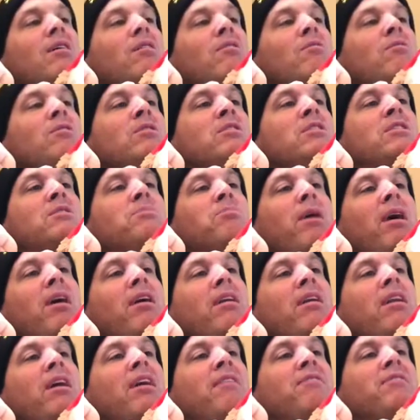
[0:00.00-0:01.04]
was smart
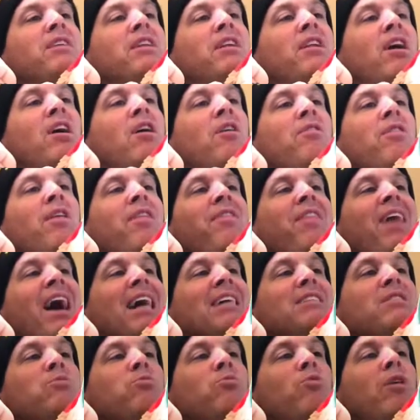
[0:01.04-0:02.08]
enough to know that
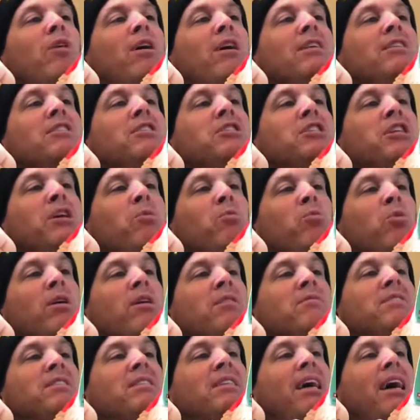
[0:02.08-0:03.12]
that's what she would
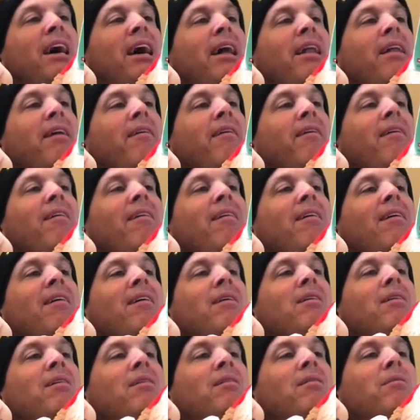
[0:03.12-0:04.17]
have said.
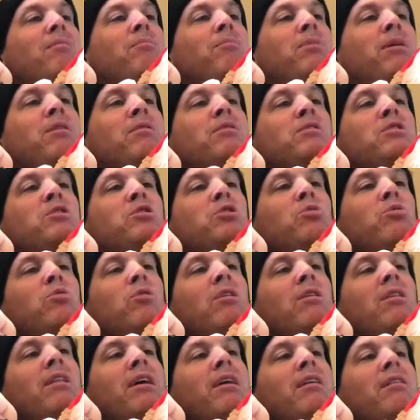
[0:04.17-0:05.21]
But it was too
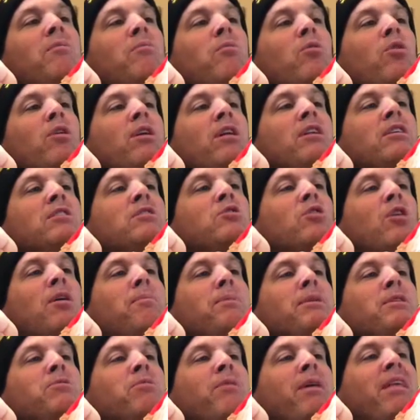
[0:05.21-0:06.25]
early in the morning to sort
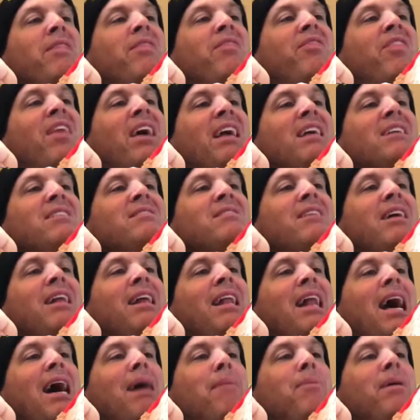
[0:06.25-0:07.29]
between things that had
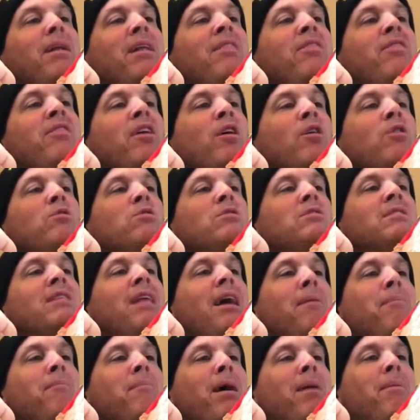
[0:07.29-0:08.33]
happened and those
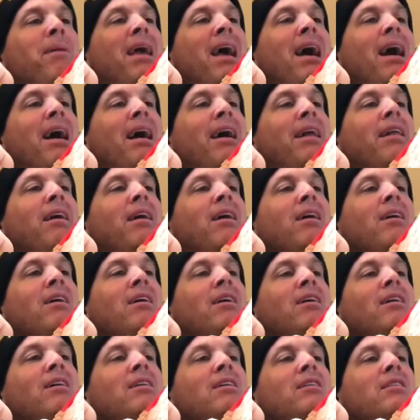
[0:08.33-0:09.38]
that maybe had.
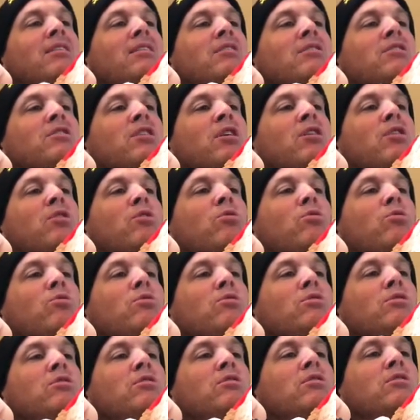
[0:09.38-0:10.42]
So
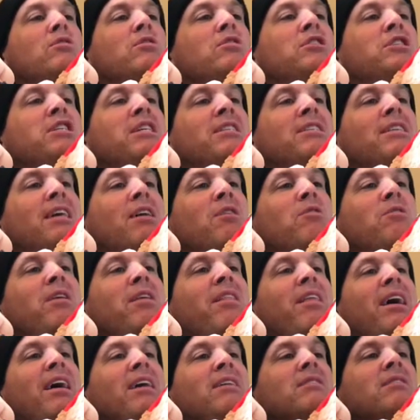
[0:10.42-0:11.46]
she said only
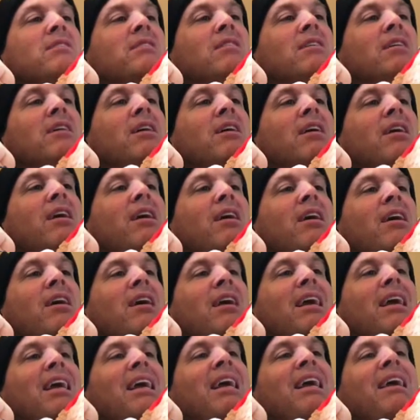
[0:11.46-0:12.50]
this:
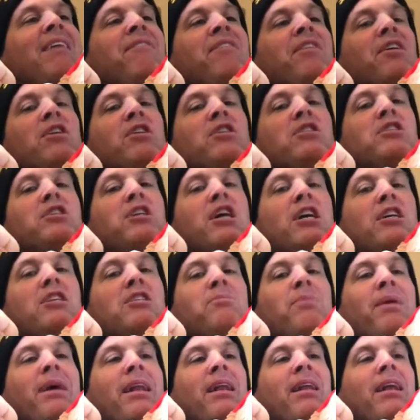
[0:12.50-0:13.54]
if your
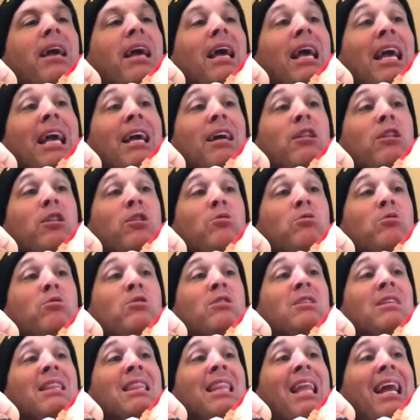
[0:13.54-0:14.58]
judgment
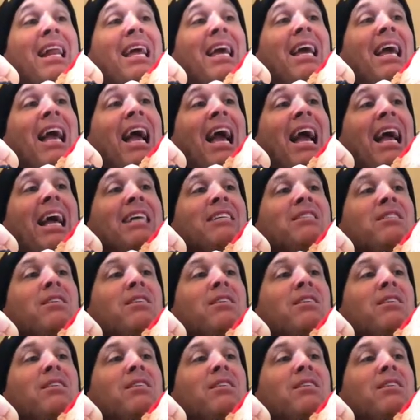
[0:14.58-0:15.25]
includes letting a